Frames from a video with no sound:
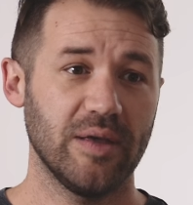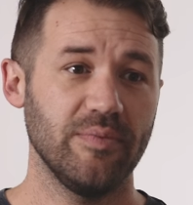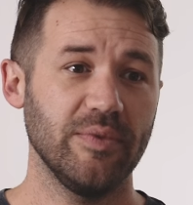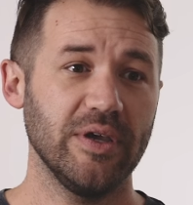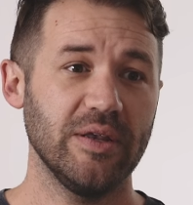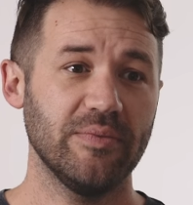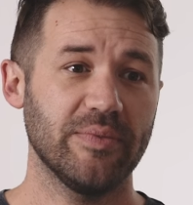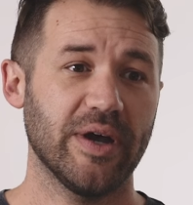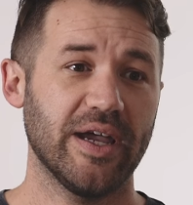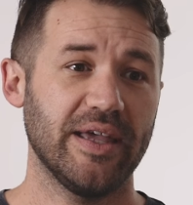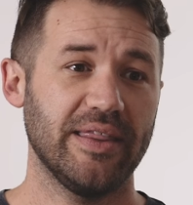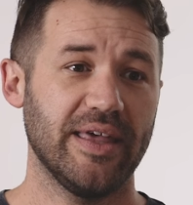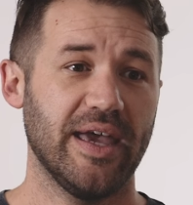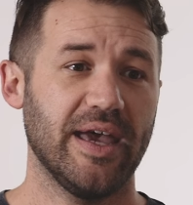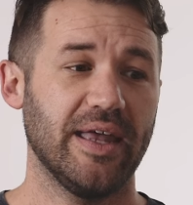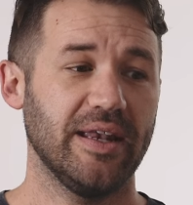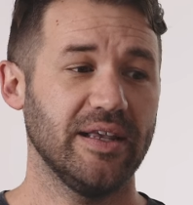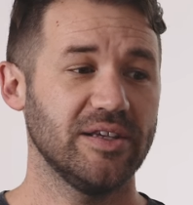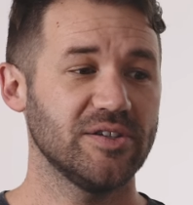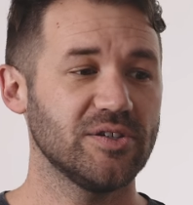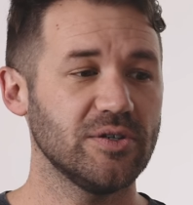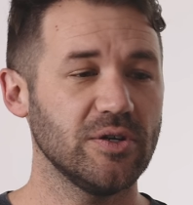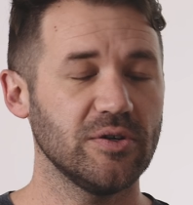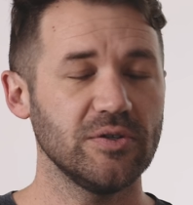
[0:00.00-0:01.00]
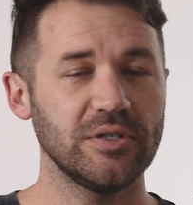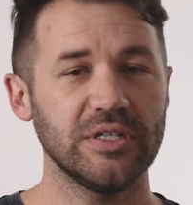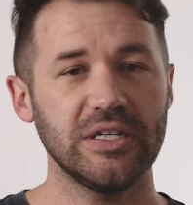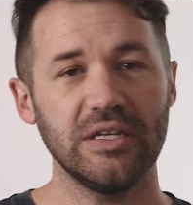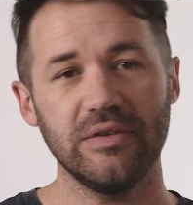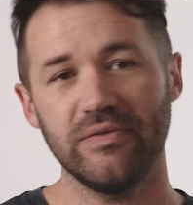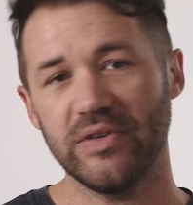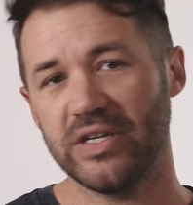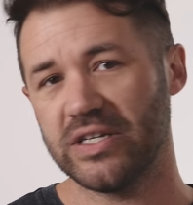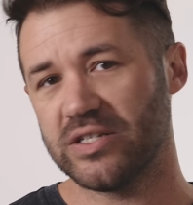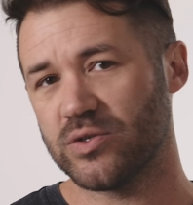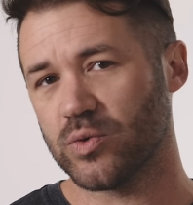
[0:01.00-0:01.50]
I mean by that is no
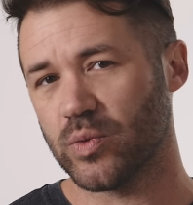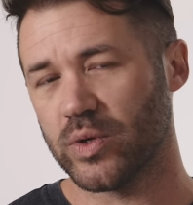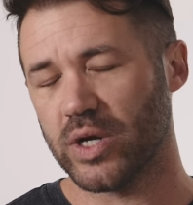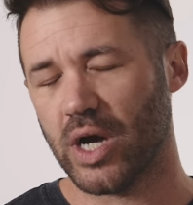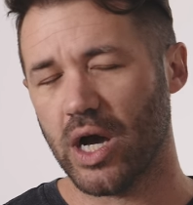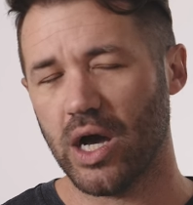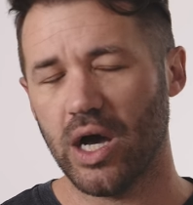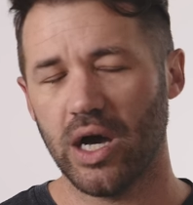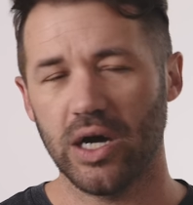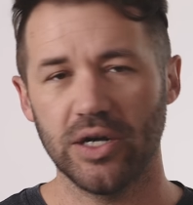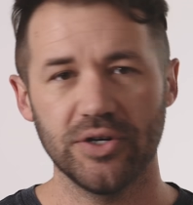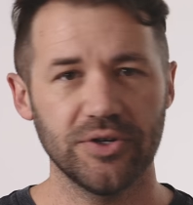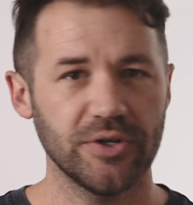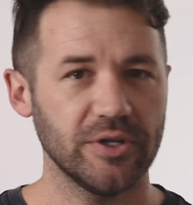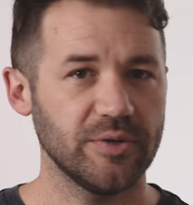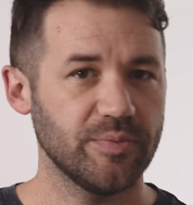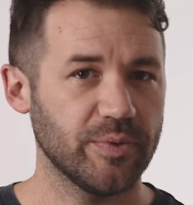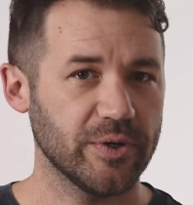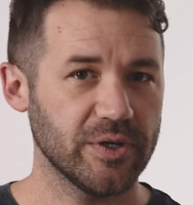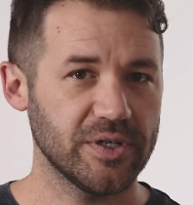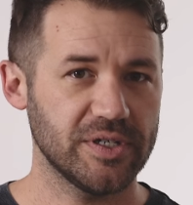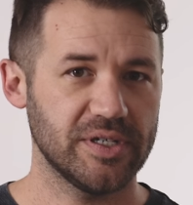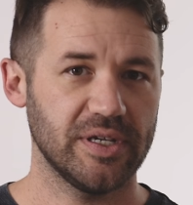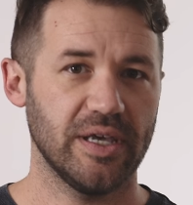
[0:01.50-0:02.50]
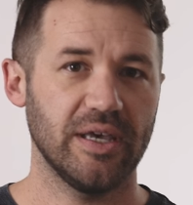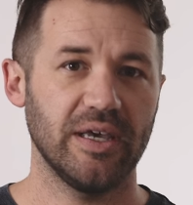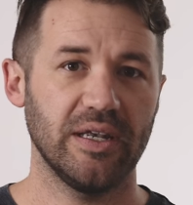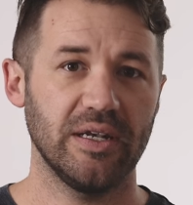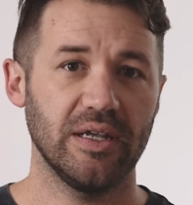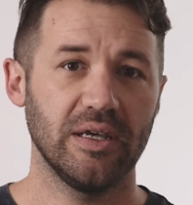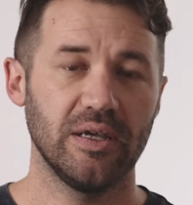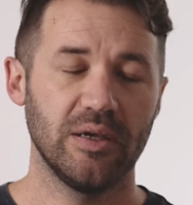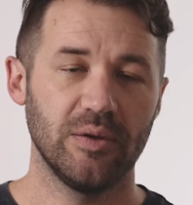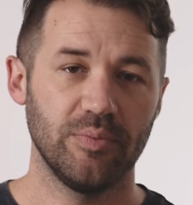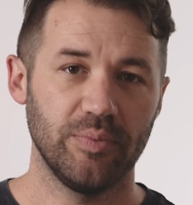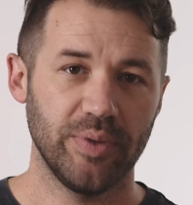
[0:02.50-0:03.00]
TV is 100%
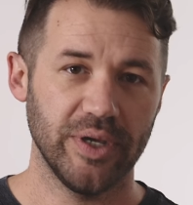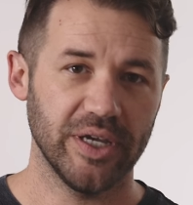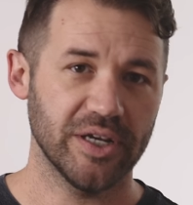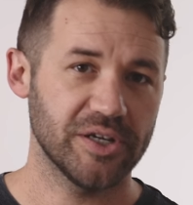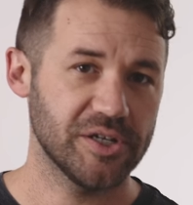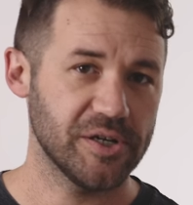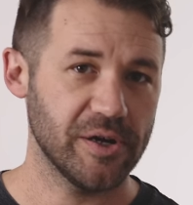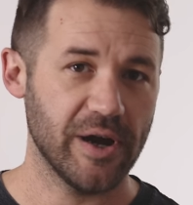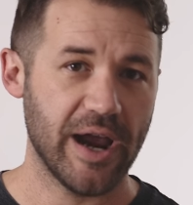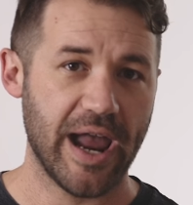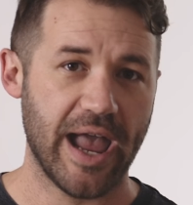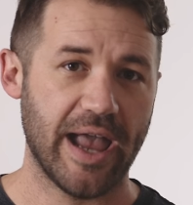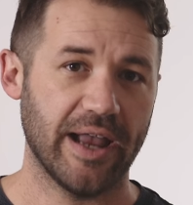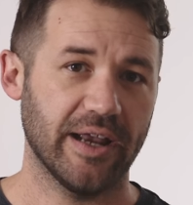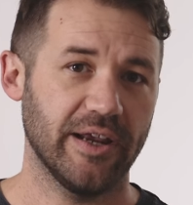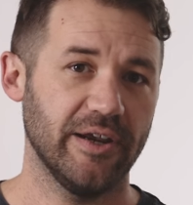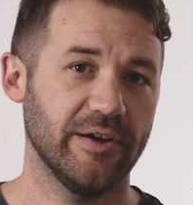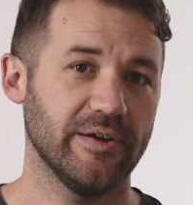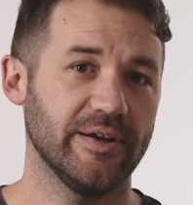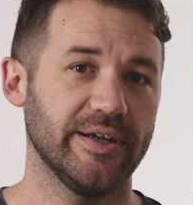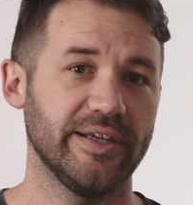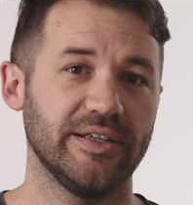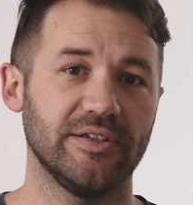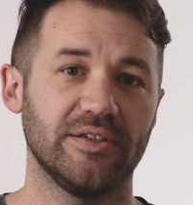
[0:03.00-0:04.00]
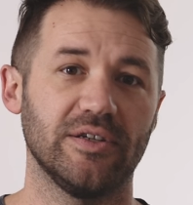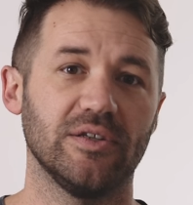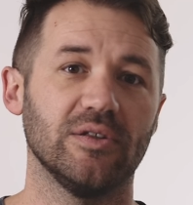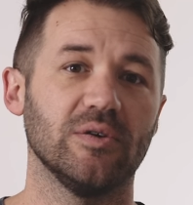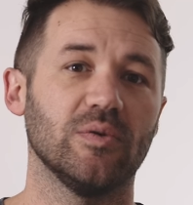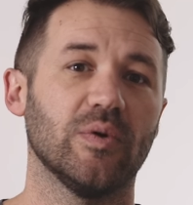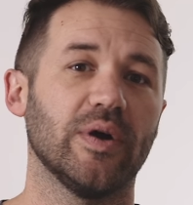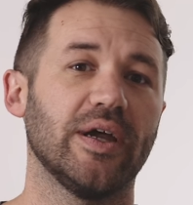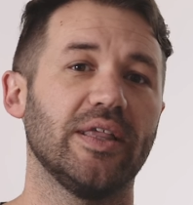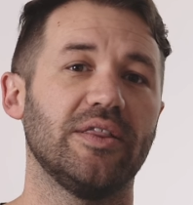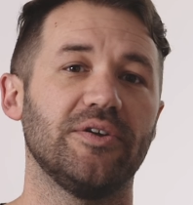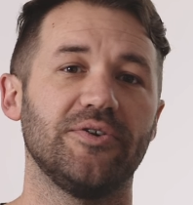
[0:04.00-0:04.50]
picture accurate to the
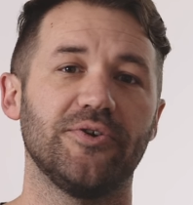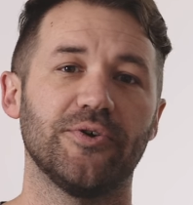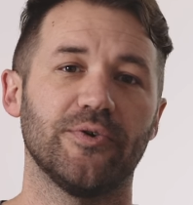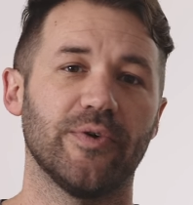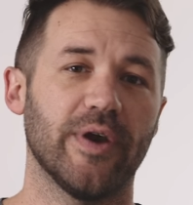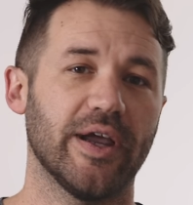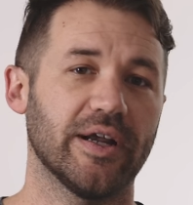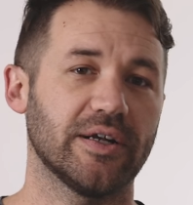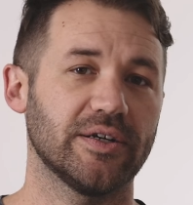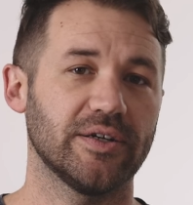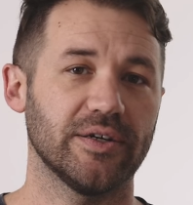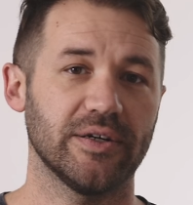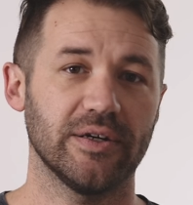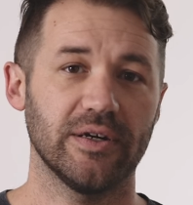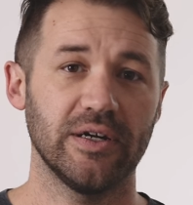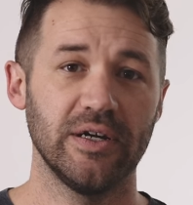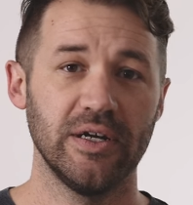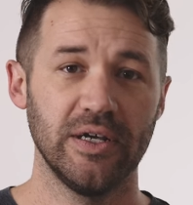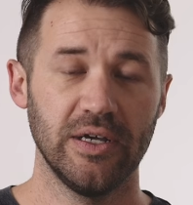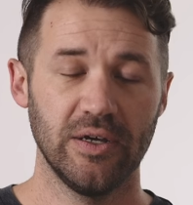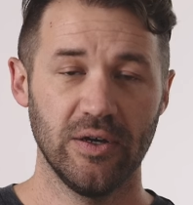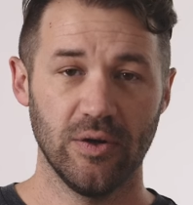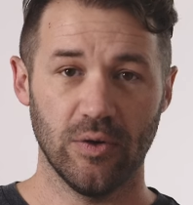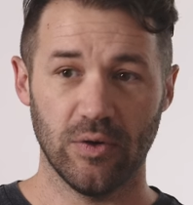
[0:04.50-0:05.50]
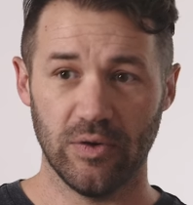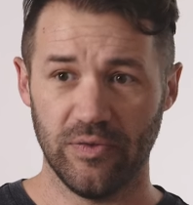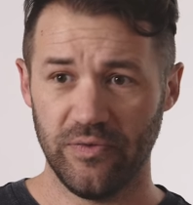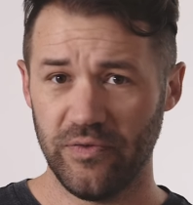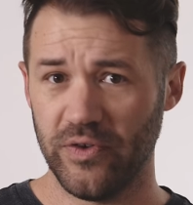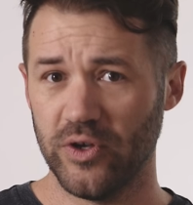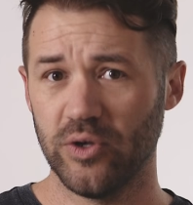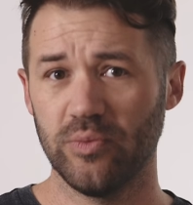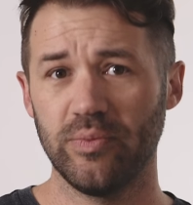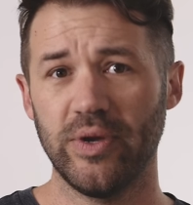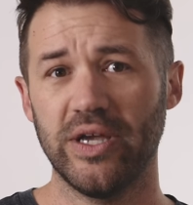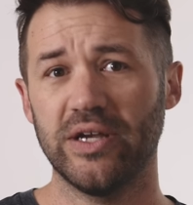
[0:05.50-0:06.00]
way the director or
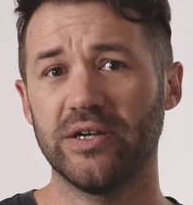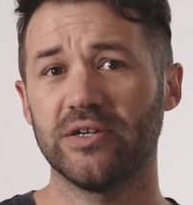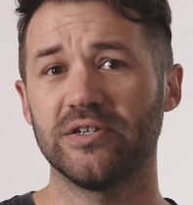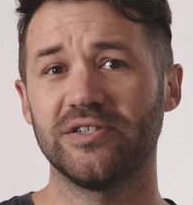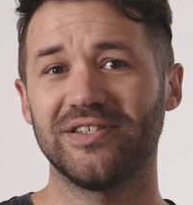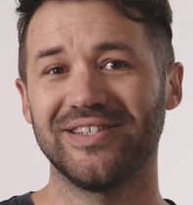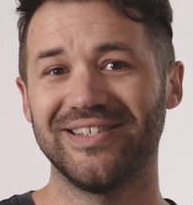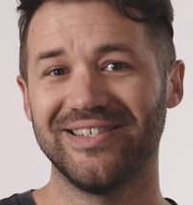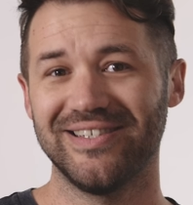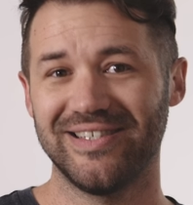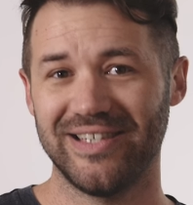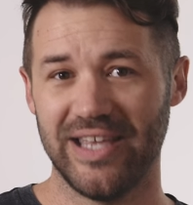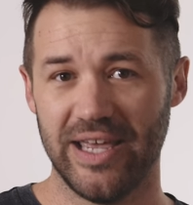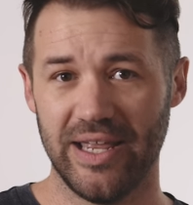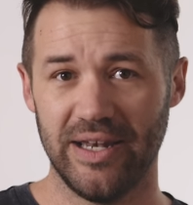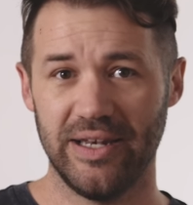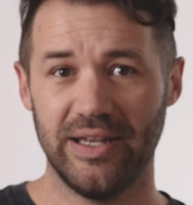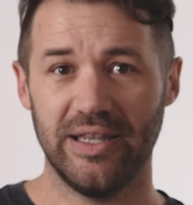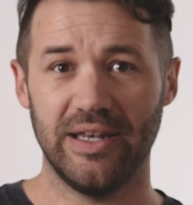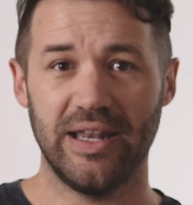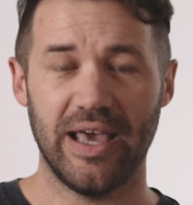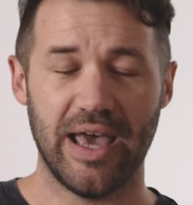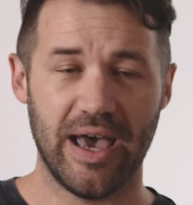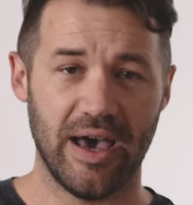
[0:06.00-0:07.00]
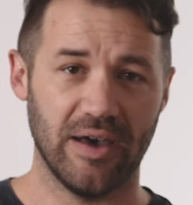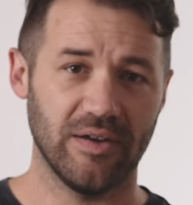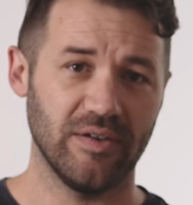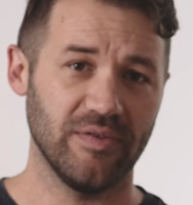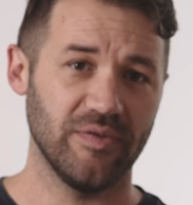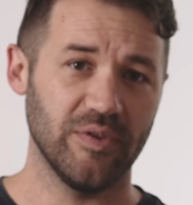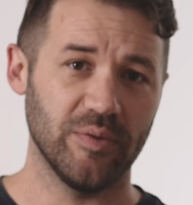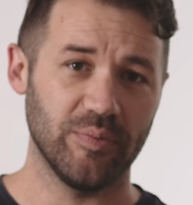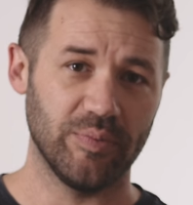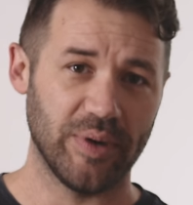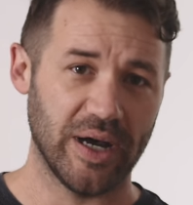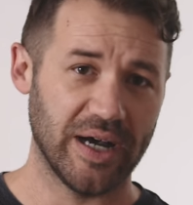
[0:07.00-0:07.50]
filmmakers intended out
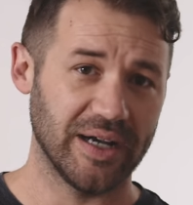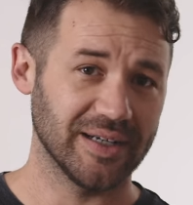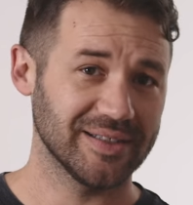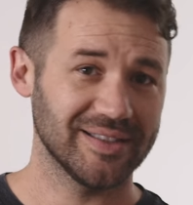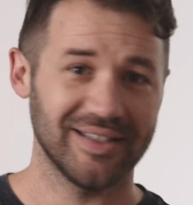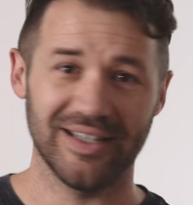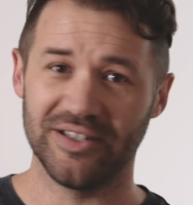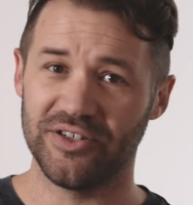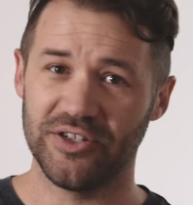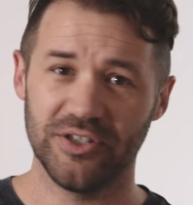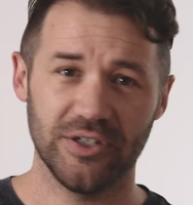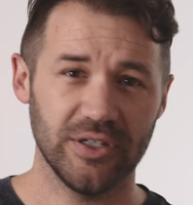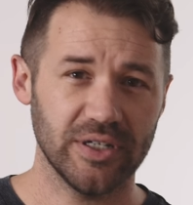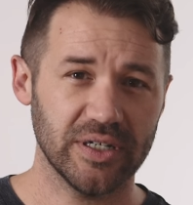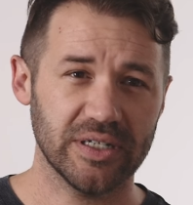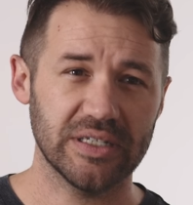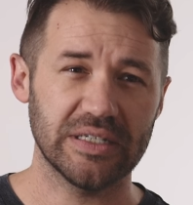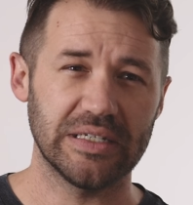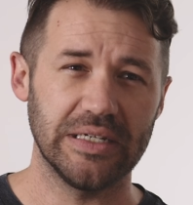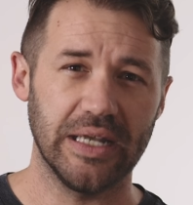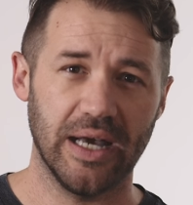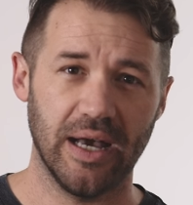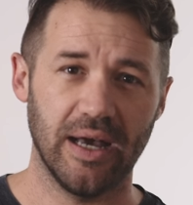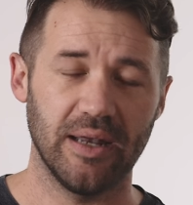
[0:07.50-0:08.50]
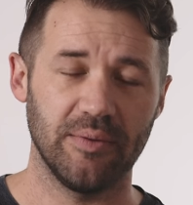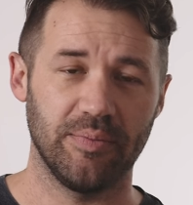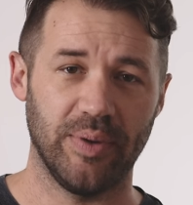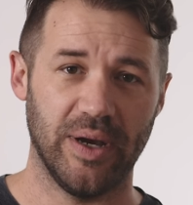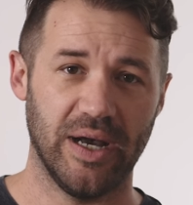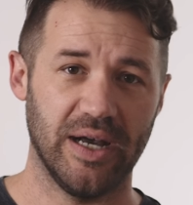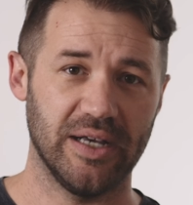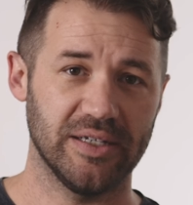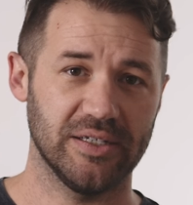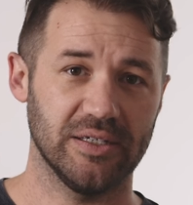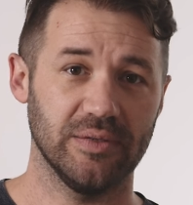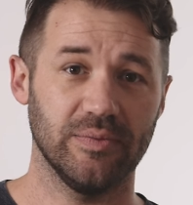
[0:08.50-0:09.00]
of the box. That's just not
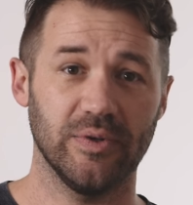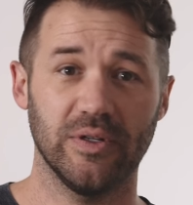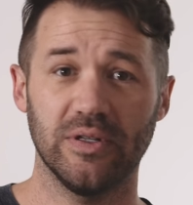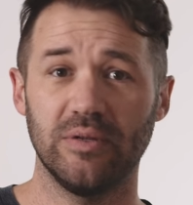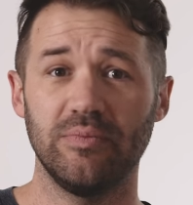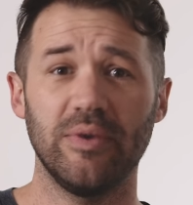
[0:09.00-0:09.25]
possible.